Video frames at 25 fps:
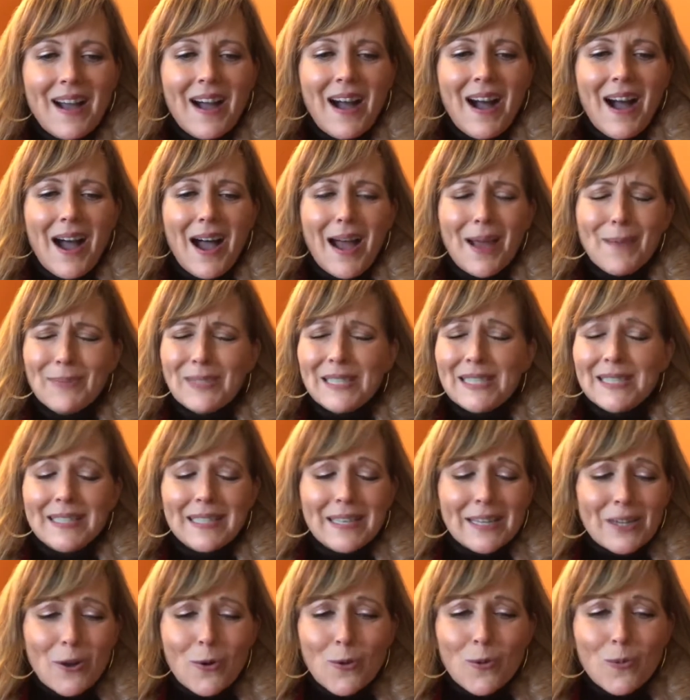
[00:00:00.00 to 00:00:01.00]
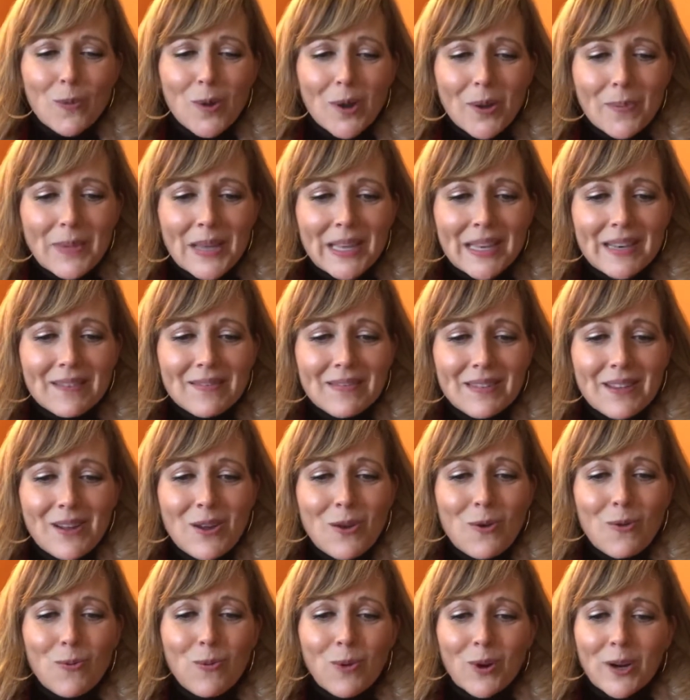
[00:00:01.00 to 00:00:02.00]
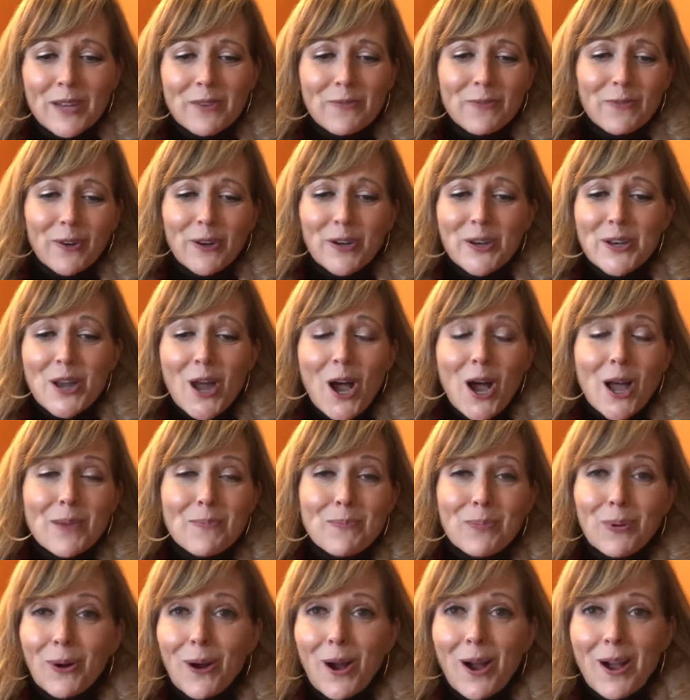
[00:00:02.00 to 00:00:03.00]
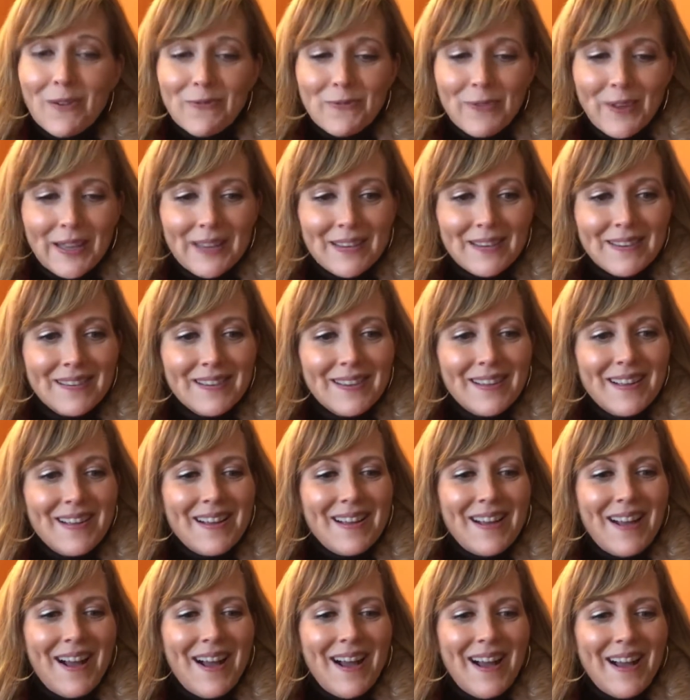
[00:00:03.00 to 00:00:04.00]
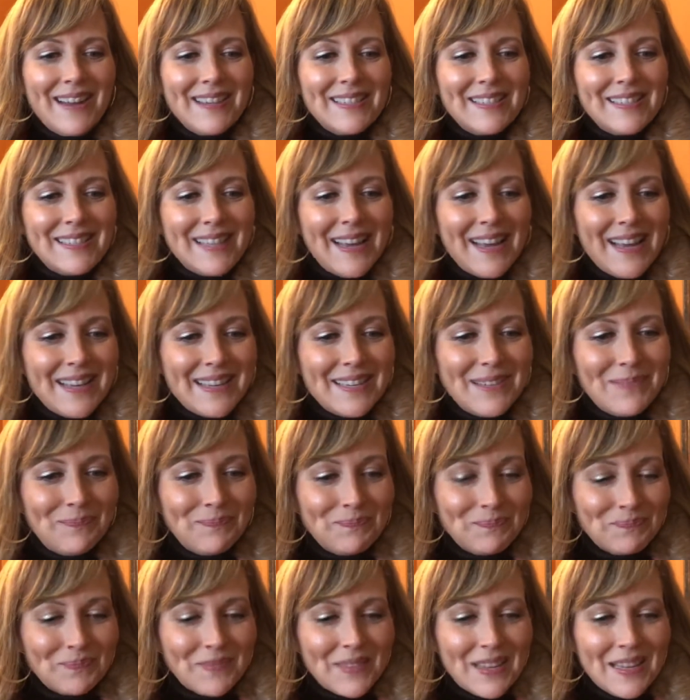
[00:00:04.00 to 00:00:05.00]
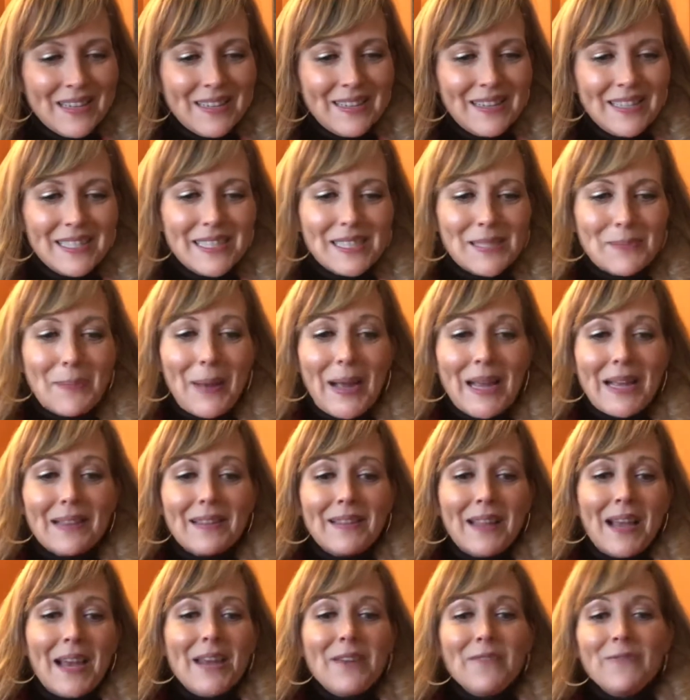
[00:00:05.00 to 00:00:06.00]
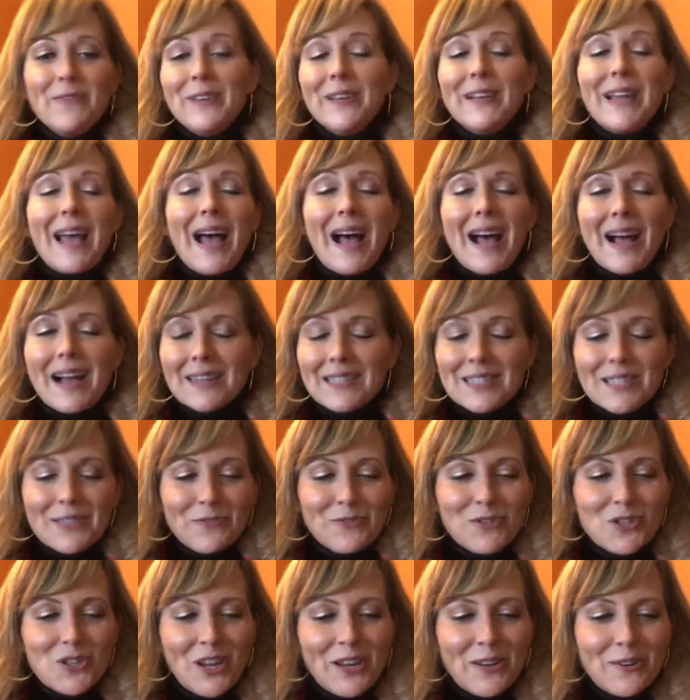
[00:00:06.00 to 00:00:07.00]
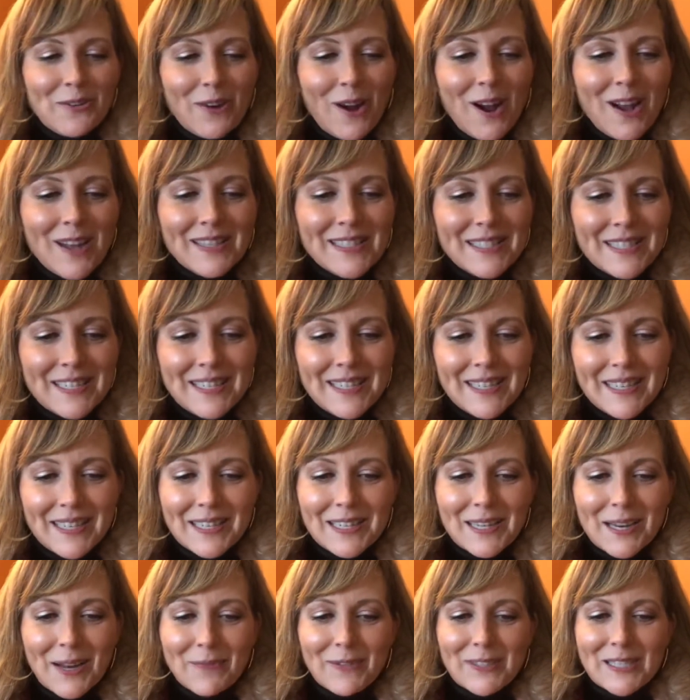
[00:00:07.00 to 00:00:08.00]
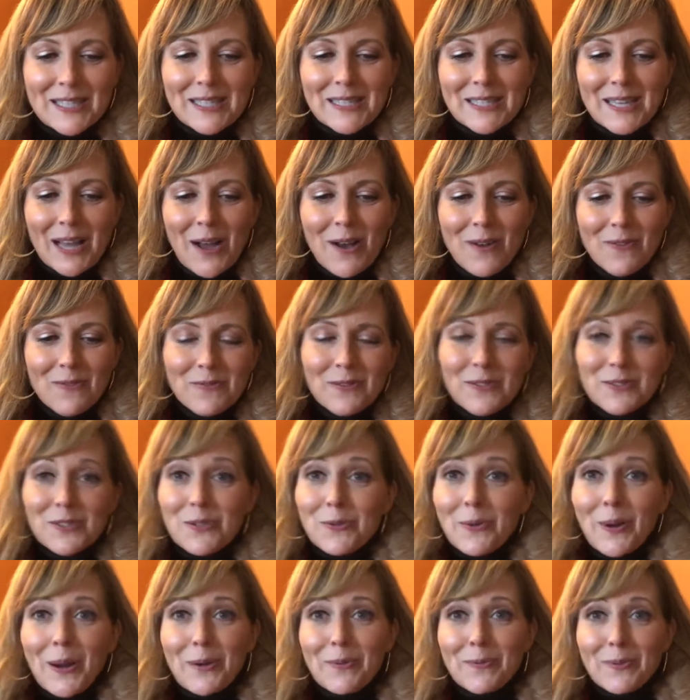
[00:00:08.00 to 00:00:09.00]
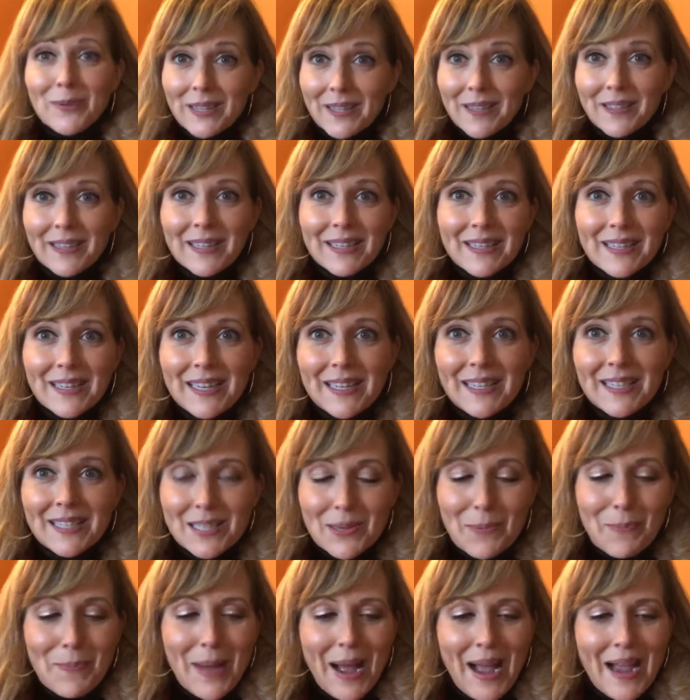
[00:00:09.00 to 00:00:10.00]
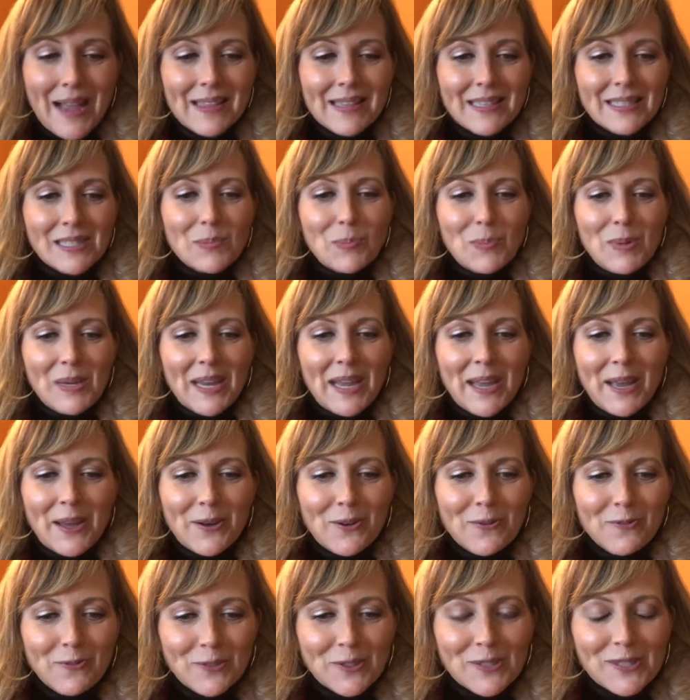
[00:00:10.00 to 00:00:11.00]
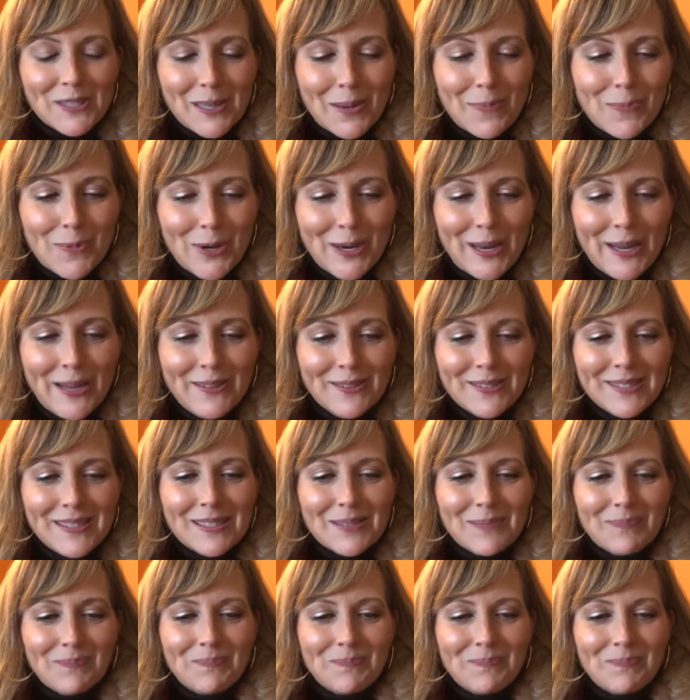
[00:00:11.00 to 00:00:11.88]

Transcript: "I'm a single woman working for a nonprofit," I said. "Isn't my life an act of generosity in and of itself? Do I really need to buy this piano for someone else?"